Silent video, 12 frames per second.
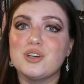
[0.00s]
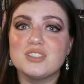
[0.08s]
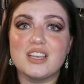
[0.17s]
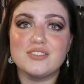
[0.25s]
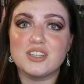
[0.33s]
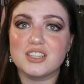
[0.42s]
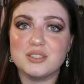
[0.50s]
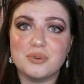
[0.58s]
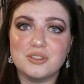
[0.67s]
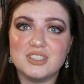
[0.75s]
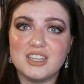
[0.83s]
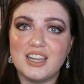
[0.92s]
books I've talked
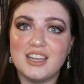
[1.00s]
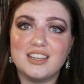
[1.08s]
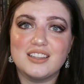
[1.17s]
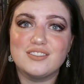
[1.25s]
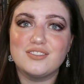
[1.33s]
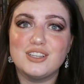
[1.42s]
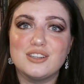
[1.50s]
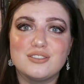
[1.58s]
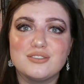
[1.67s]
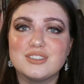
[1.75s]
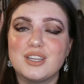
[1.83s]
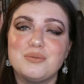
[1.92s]
about today in the
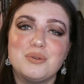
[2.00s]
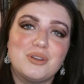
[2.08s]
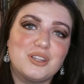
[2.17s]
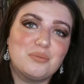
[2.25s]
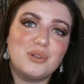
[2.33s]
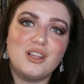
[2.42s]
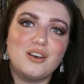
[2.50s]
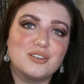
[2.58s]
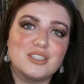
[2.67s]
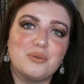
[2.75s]
video, tell me about them below.